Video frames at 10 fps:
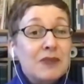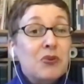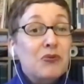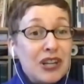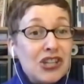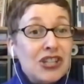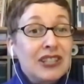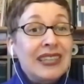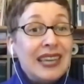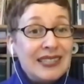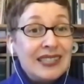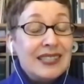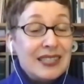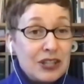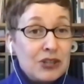professionals get in
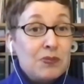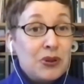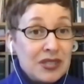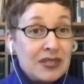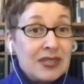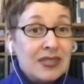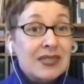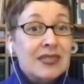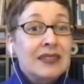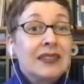such processes.